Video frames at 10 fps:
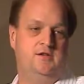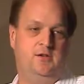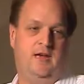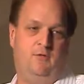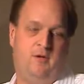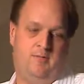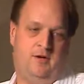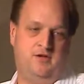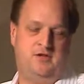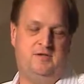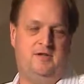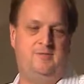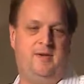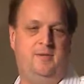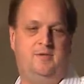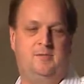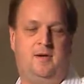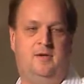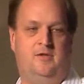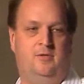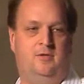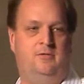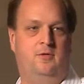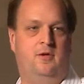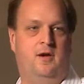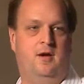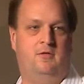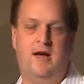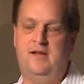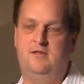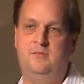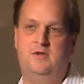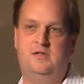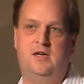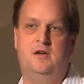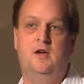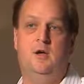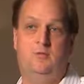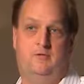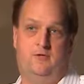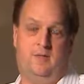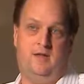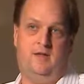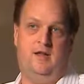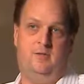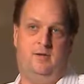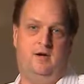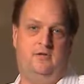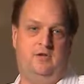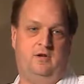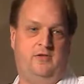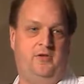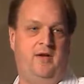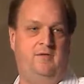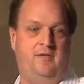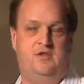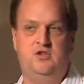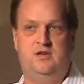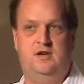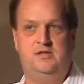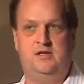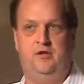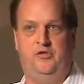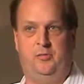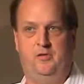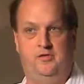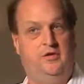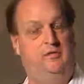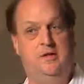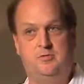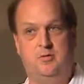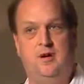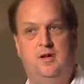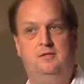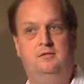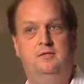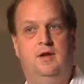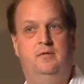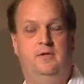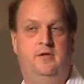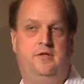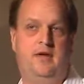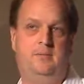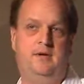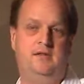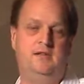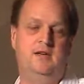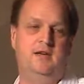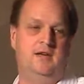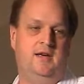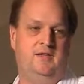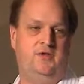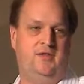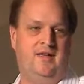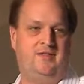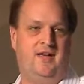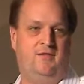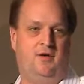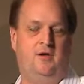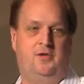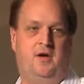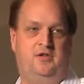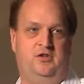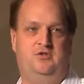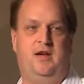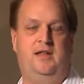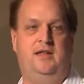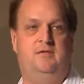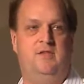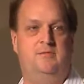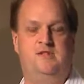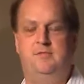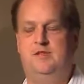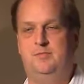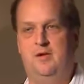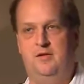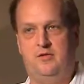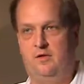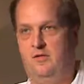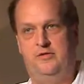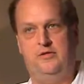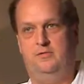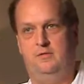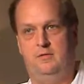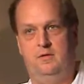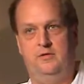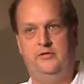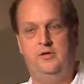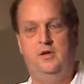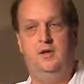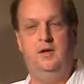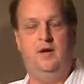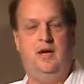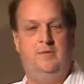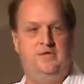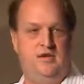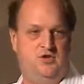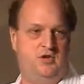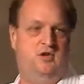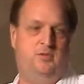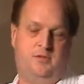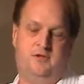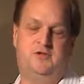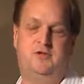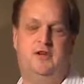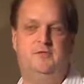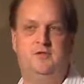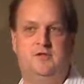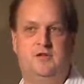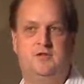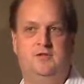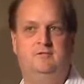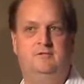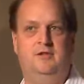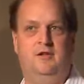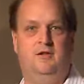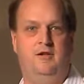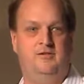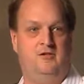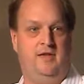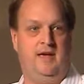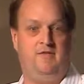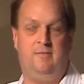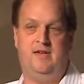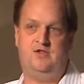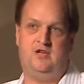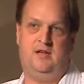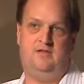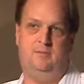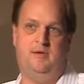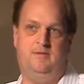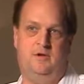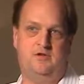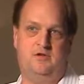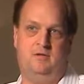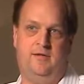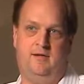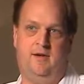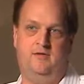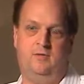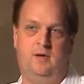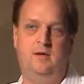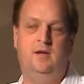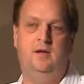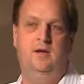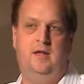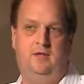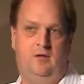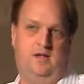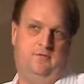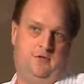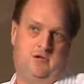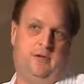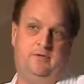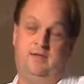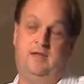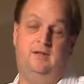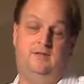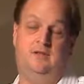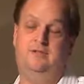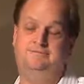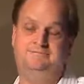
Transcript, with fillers: So you have one person that's maybe responsible for uh, writing the music, performing a lot of the parts, and also having the engineering skills to produce a finished product uh, for those companies. And so that's kind of our thought is to try to give them some experience on all those different roles um, as the engineer, the producer, and the musician, you know, and so they have the best chance at being versatile when they graduate and looking for jobs in the industry.